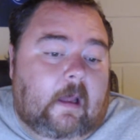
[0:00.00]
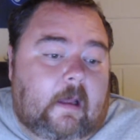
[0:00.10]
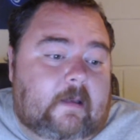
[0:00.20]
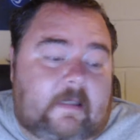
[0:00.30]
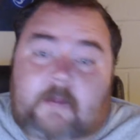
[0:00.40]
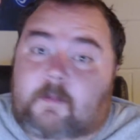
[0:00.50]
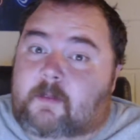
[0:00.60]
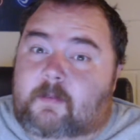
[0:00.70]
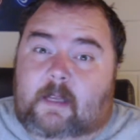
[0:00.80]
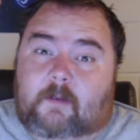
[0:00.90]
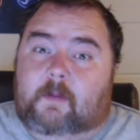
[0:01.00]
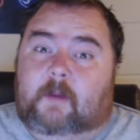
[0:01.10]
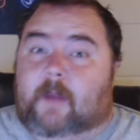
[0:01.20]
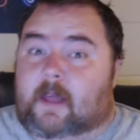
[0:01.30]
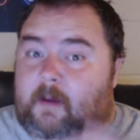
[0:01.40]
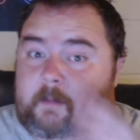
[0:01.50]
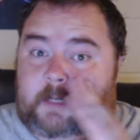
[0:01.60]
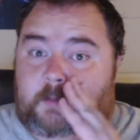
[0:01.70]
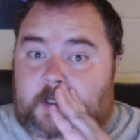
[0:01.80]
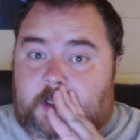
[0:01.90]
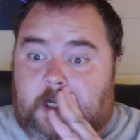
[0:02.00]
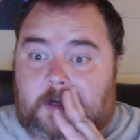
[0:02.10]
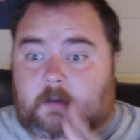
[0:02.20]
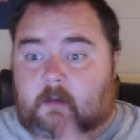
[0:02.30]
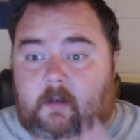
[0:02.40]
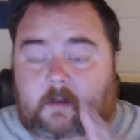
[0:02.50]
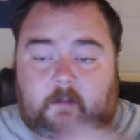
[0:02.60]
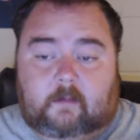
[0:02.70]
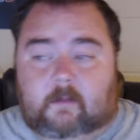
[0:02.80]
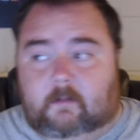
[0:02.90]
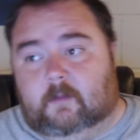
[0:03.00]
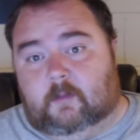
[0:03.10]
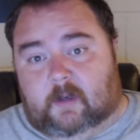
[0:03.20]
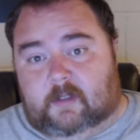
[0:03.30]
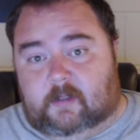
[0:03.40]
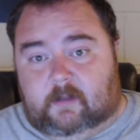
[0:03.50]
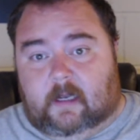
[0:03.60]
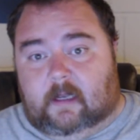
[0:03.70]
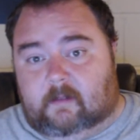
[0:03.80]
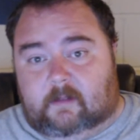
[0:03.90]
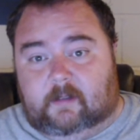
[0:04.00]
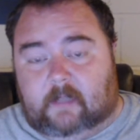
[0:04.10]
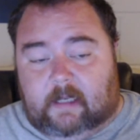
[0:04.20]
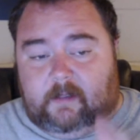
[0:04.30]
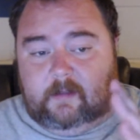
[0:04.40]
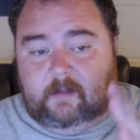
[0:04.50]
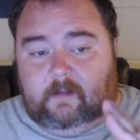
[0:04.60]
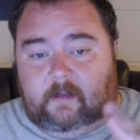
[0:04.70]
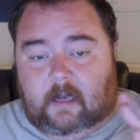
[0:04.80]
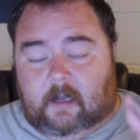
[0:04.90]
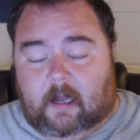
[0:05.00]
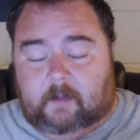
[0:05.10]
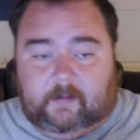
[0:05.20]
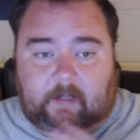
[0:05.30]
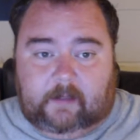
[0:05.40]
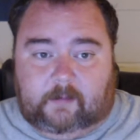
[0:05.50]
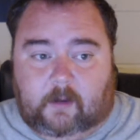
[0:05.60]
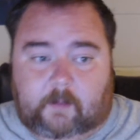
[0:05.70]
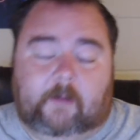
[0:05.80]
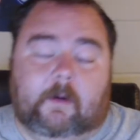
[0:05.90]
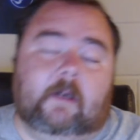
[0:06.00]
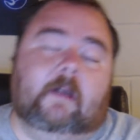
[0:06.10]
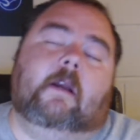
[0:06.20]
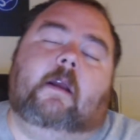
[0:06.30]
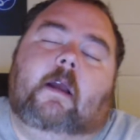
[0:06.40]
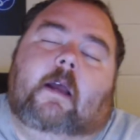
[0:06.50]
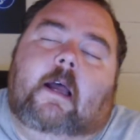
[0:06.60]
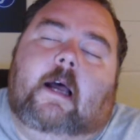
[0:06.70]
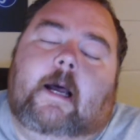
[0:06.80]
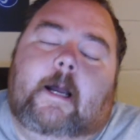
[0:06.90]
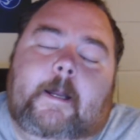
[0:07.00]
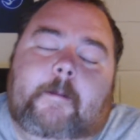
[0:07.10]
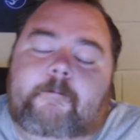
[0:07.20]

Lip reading: same thing with my Twitch channel. Go to twitch.com/roguemeone. I